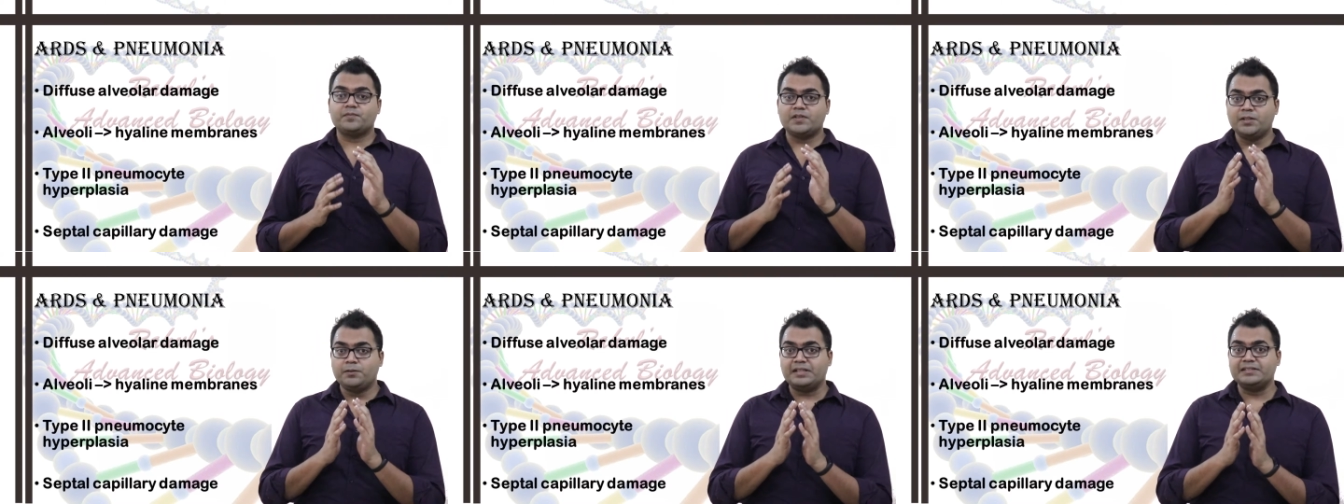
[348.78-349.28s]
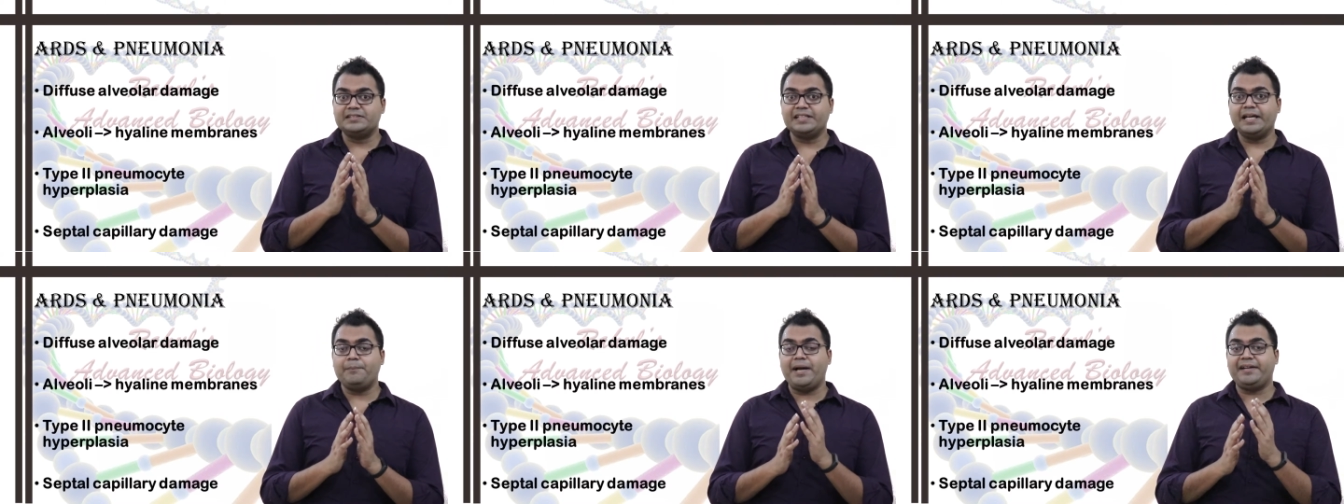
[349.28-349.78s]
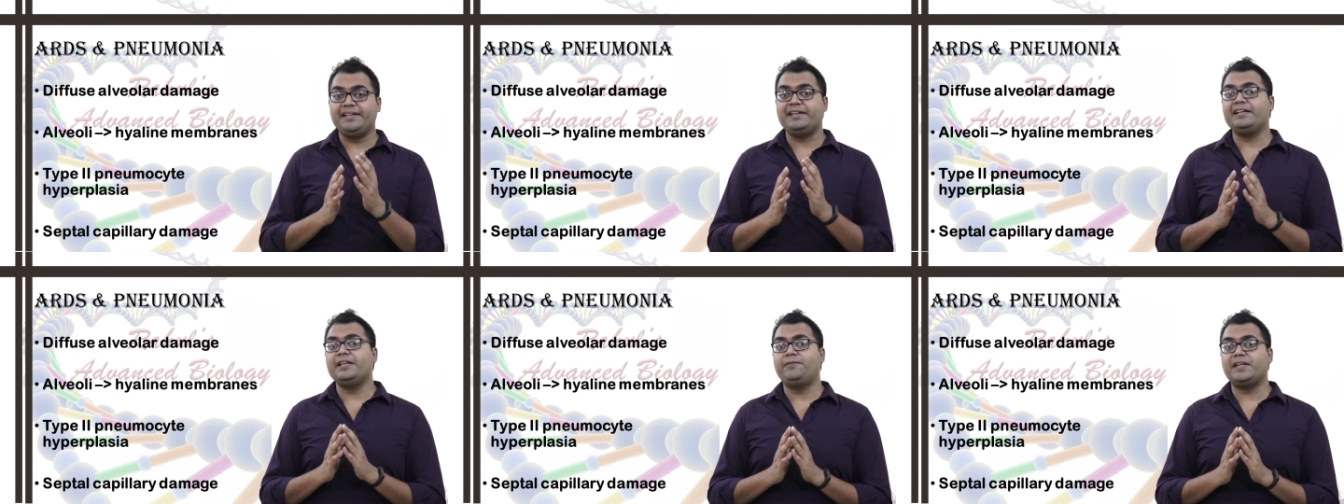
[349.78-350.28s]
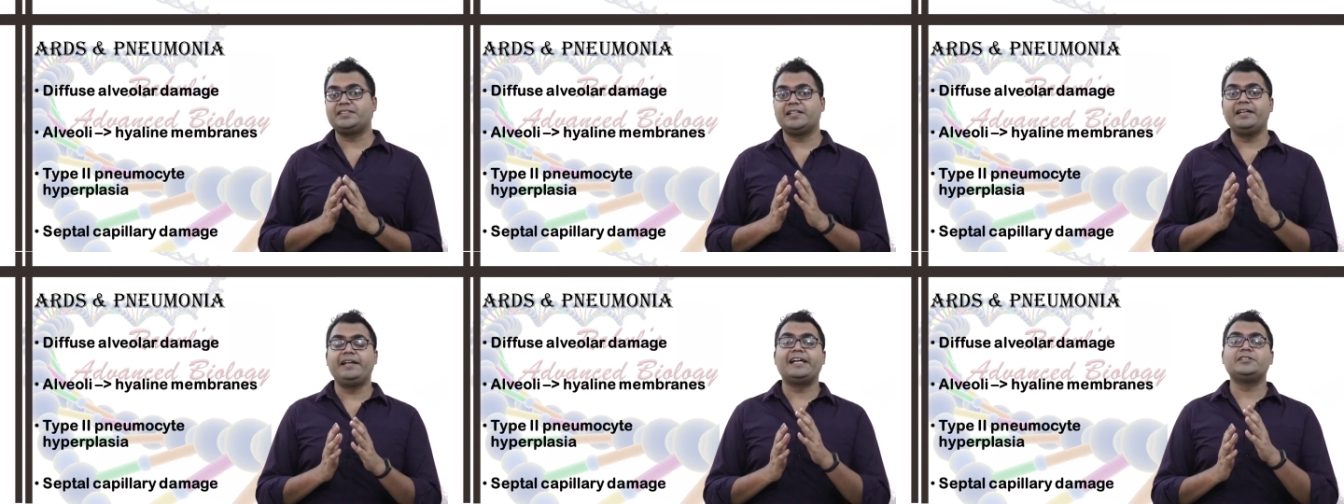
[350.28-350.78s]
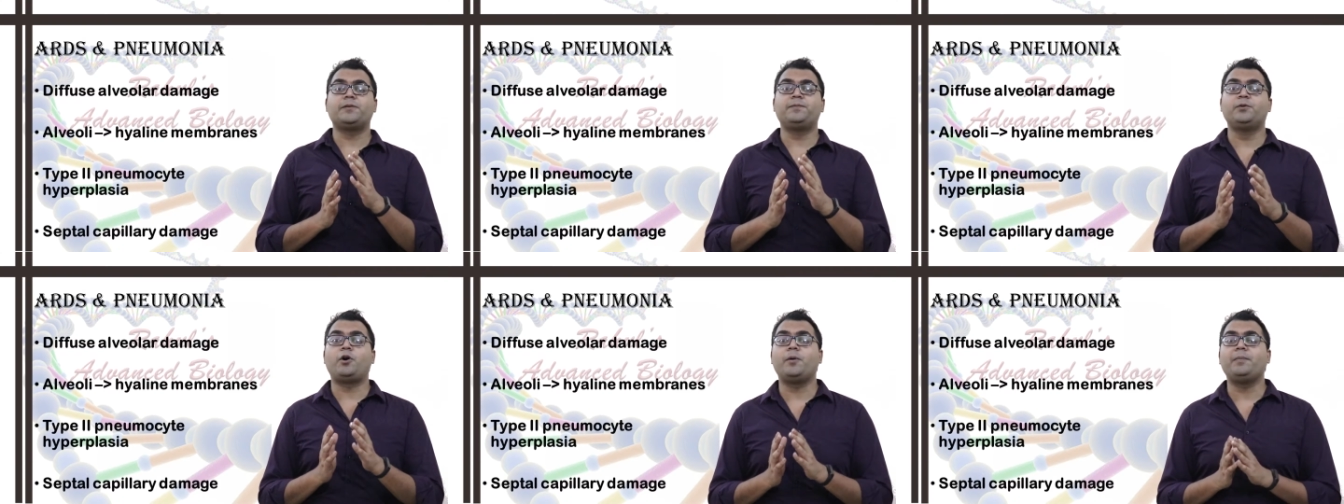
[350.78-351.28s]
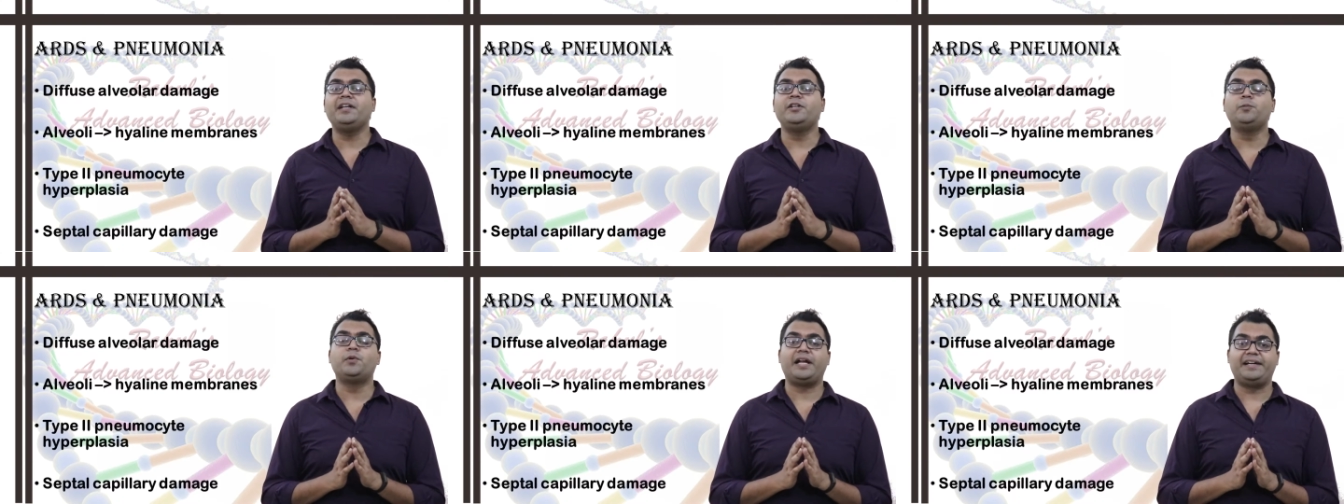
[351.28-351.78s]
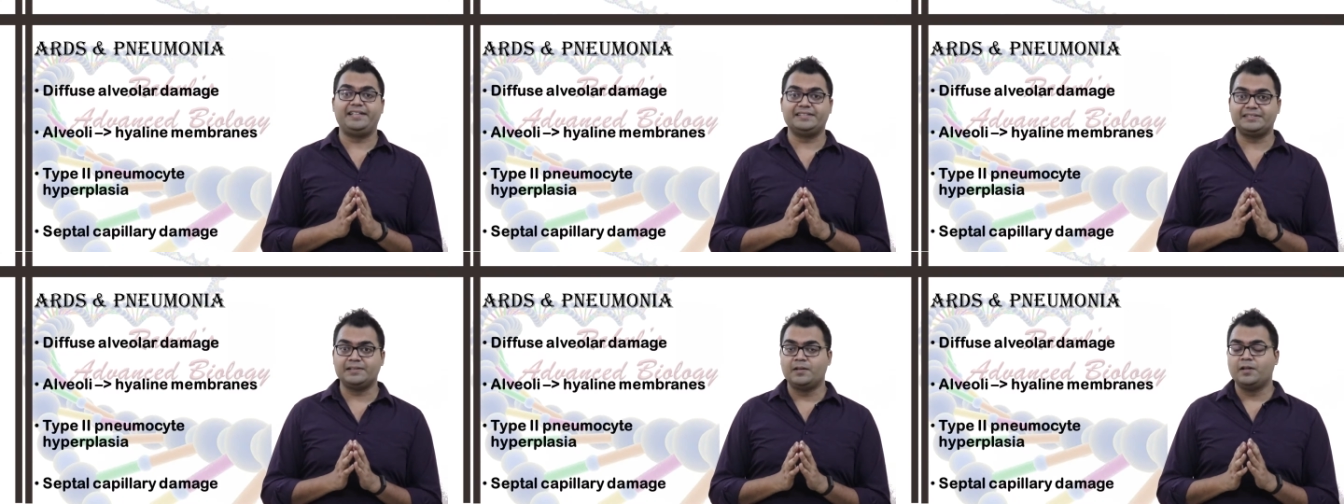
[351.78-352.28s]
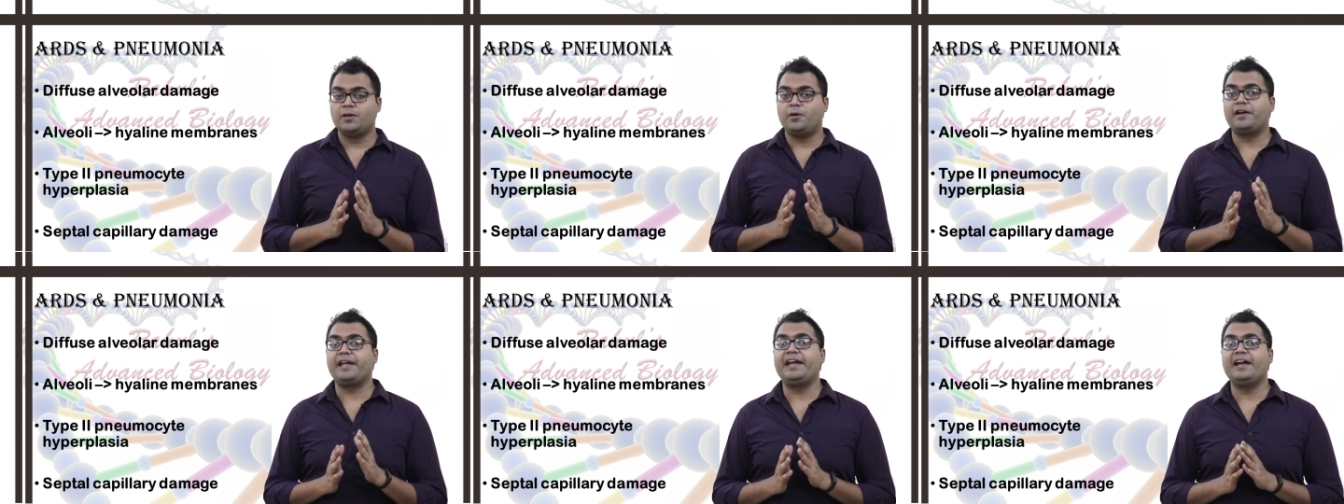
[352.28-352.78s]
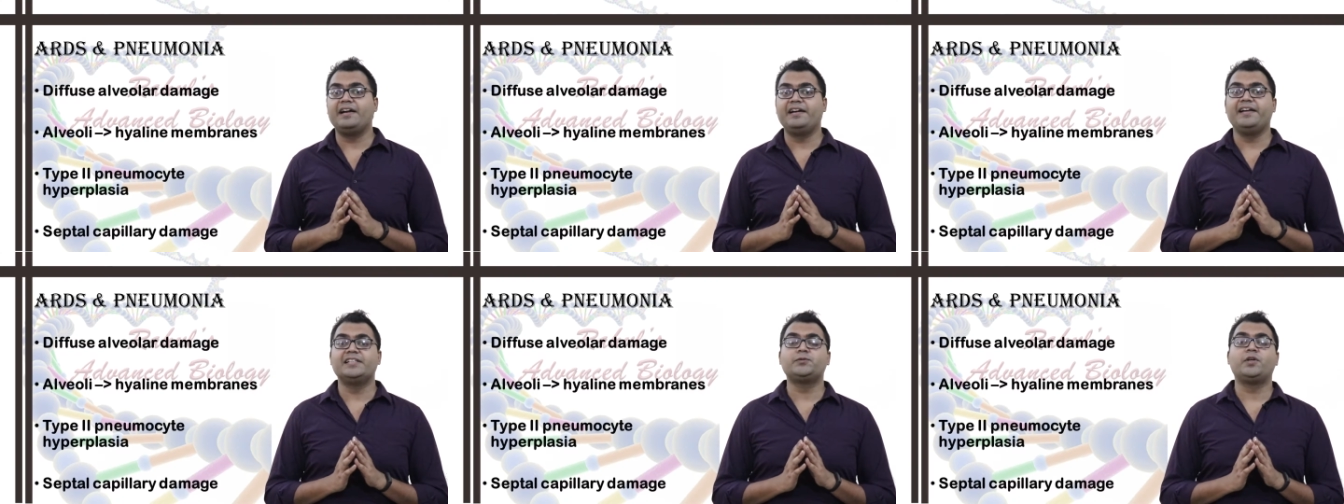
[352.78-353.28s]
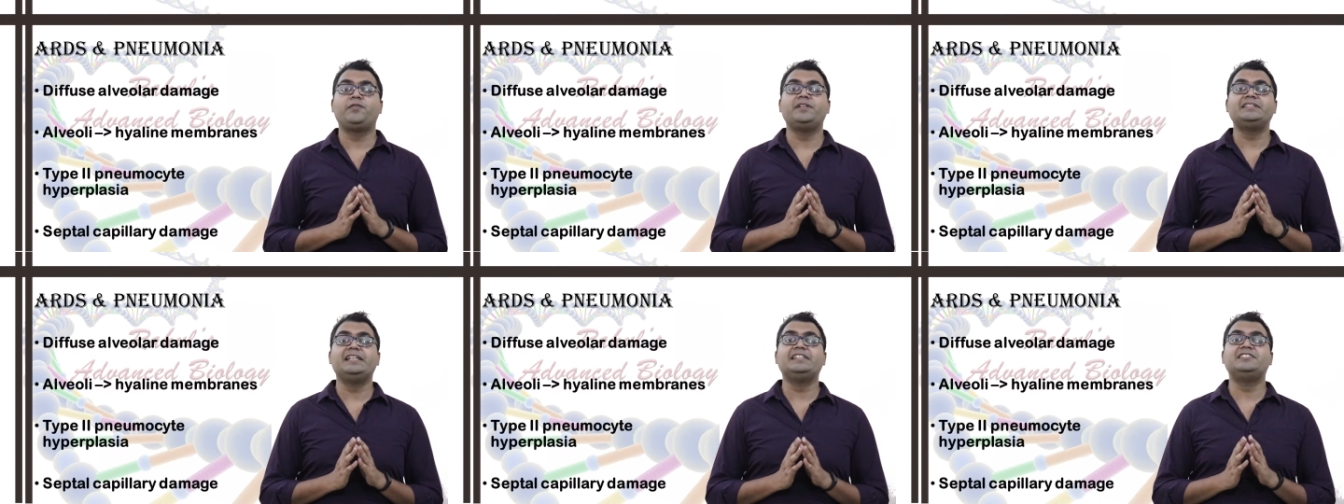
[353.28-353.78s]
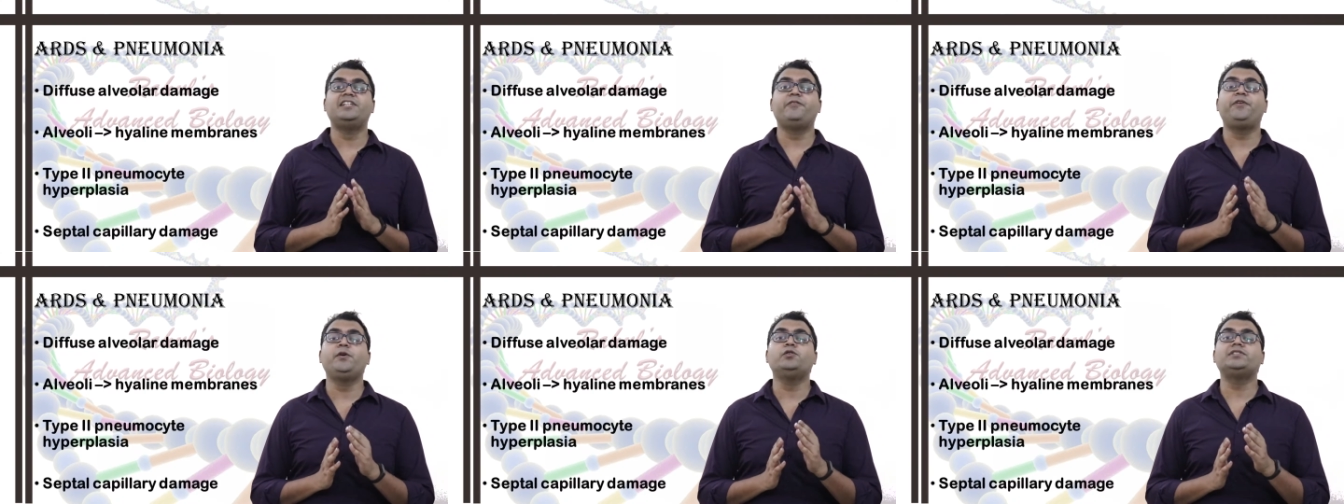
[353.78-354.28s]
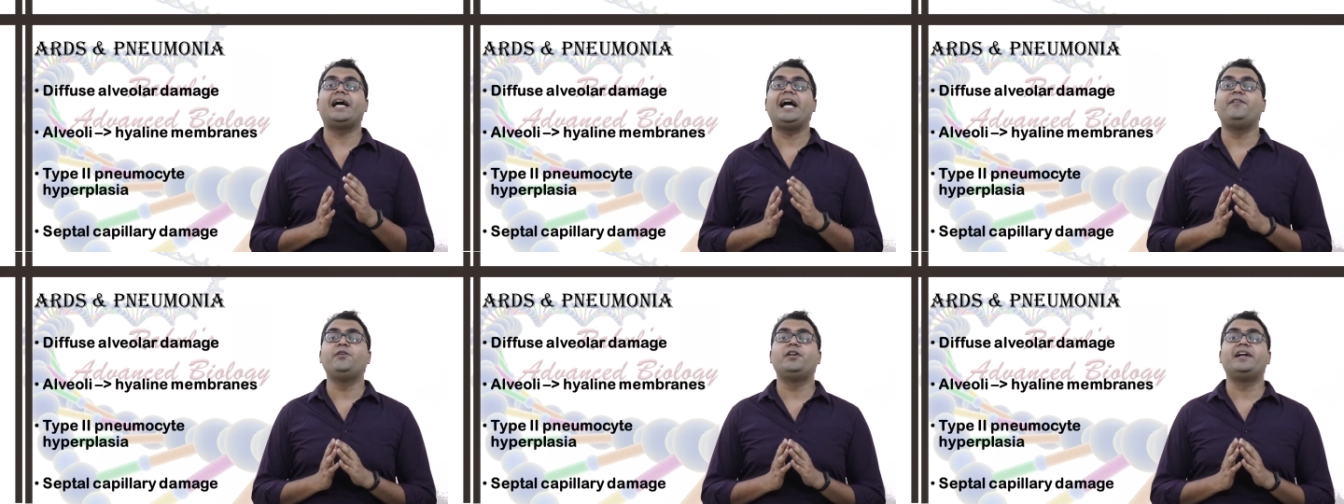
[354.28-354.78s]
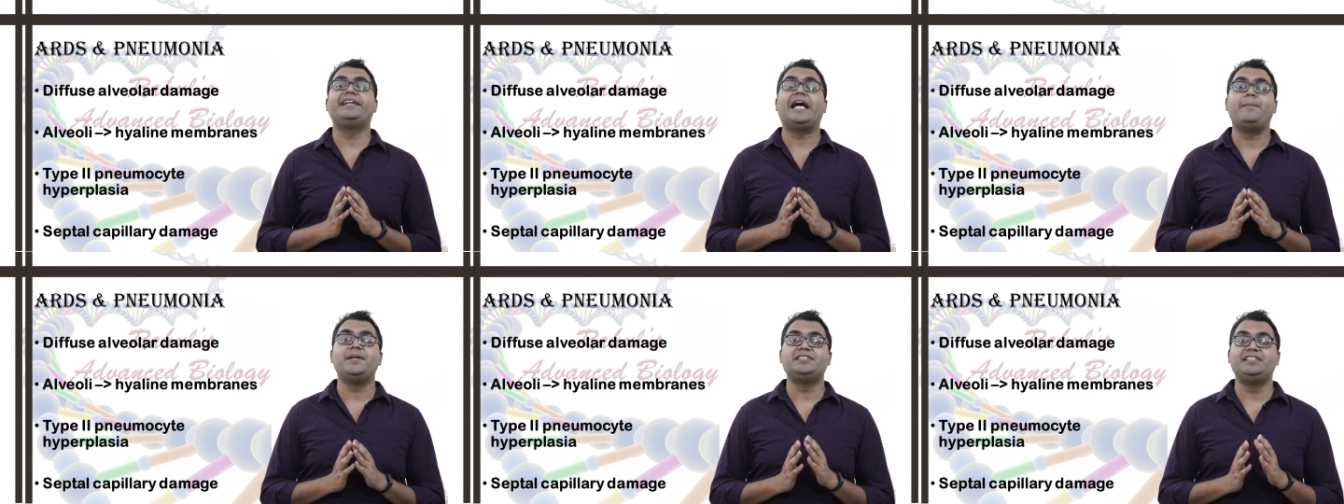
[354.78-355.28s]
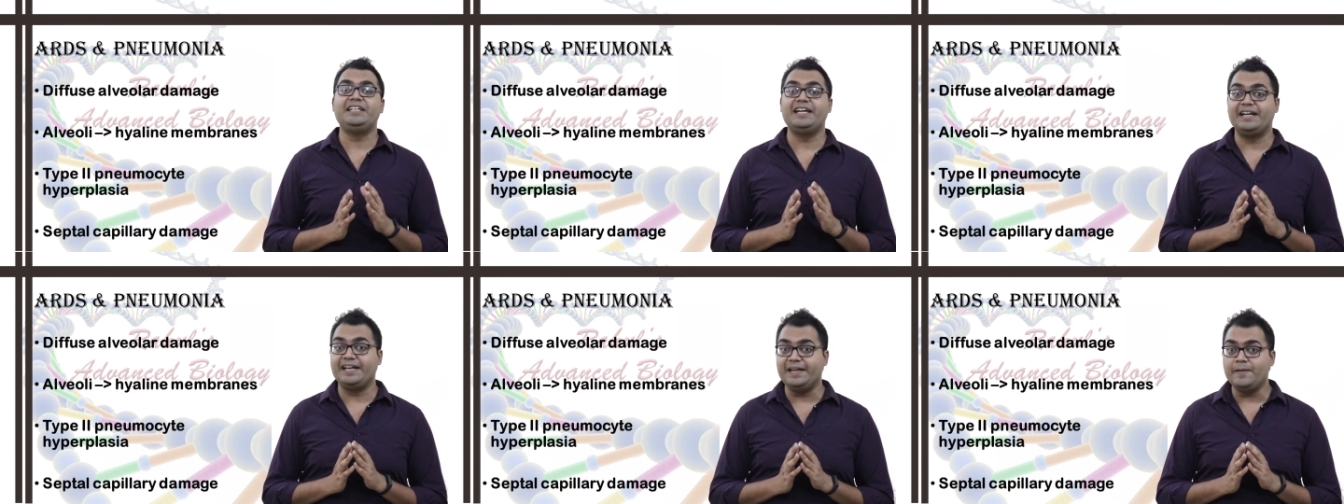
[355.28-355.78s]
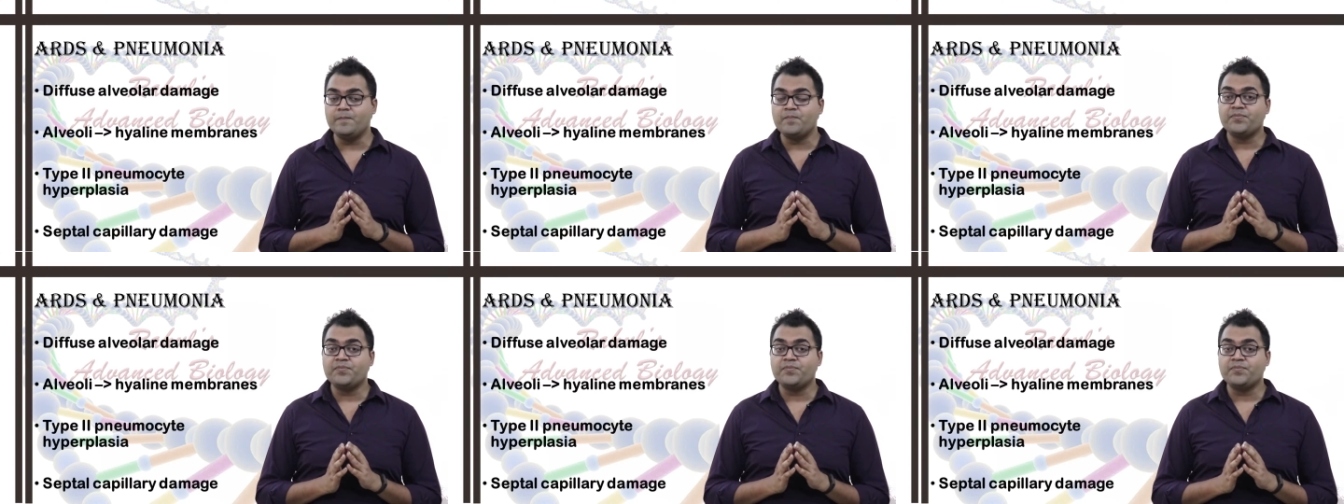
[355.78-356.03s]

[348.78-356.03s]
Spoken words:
you can say bacterial infection, in case of normal pneumonitis or ARDS, what we see is diffuse alveolar damage, DAD,